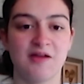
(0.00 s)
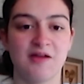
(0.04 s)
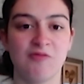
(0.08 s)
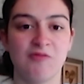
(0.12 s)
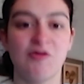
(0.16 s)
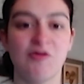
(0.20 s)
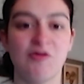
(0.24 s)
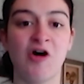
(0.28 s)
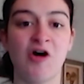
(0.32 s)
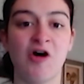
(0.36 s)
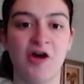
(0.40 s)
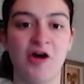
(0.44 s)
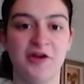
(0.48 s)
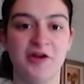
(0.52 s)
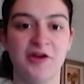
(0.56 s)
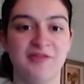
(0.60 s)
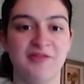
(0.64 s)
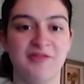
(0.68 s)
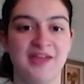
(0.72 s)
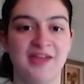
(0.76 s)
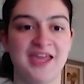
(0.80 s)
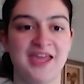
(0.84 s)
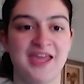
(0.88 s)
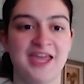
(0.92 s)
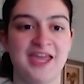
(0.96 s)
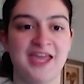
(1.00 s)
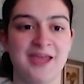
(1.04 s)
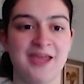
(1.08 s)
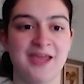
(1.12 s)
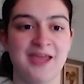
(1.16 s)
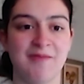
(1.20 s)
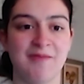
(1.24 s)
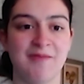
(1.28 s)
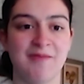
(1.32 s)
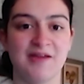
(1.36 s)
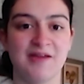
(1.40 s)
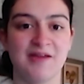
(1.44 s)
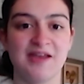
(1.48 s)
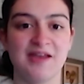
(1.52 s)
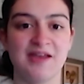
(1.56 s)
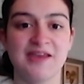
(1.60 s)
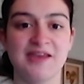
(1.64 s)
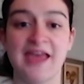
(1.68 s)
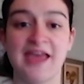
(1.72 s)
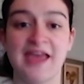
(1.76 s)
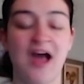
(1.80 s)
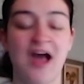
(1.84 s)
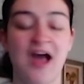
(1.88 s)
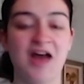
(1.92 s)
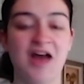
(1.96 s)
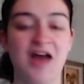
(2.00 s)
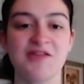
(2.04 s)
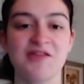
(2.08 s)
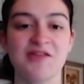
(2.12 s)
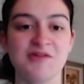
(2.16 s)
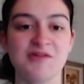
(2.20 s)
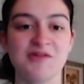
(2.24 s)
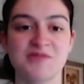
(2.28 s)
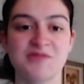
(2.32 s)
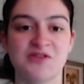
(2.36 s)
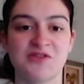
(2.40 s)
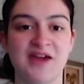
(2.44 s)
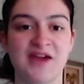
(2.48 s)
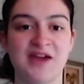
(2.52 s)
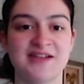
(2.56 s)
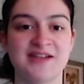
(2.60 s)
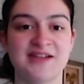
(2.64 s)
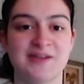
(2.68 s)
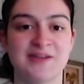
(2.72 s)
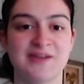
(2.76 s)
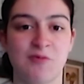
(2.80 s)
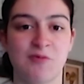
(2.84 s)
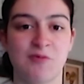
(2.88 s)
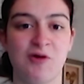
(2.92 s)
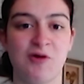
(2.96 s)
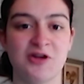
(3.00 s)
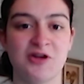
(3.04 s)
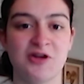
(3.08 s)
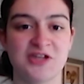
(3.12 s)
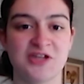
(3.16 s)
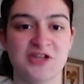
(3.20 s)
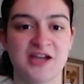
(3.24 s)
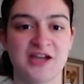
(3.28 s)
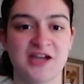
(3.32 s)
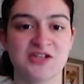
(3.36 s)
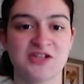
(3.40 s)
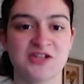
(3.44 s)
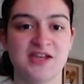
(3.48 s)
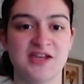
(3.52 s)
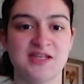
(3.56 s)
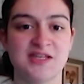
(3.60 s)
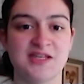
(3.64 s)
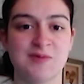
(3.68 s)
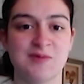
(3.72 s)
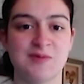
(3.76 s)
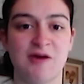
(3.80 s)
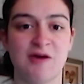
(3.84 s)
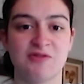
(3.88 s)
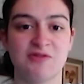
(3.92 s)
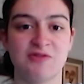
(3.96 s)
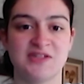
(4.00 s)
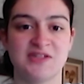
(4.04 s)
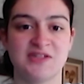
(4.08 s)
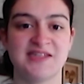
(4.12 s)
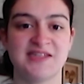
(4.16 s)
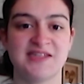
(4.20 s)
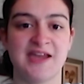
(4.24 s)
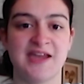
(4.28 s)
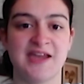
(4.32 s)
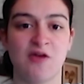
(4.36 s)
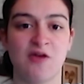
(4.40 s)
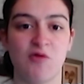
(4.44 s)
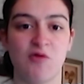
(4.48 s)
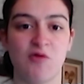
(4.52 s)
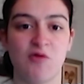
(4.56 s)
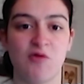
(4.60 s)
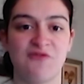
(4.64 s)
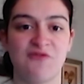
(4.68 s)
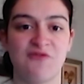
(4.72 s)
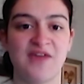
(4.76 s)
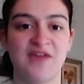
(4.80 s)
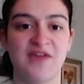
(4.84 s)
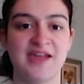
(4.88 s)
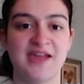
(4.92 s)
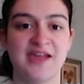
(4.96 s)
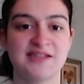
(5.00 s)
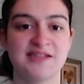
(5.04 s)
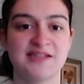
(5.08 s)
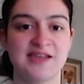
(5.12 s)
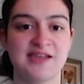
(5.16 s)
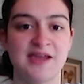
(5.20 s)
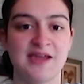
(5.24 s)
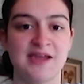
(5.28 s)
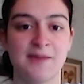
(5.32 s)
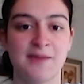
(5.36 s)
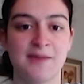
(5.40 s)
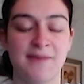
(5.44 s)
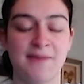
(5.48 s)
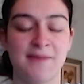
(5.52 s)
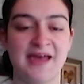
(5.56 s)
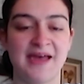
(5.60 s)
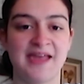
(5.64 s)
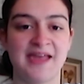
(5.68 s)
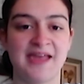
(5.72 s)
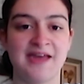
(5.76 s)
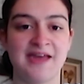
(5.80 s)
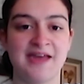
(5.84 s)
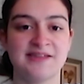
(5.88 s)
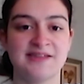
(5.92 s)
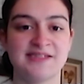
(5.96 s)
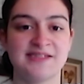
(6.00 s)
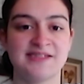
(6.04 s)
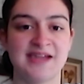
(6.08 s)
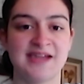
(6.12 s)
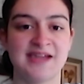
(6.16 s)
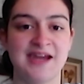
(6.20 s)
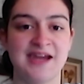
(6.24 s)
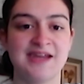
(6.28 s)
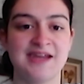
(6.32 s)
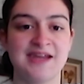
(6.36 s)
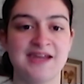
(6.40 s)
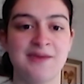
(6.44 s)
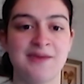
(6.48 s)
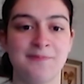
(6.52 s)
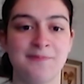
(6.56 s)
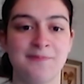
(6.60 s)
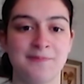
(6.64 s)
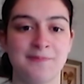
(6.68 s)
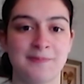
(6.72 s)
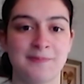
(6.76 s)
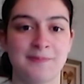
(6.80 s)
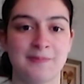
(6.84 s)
not only, yeah, I thought it was great to watch actually as well, just seeing all the fans pack out the stadium.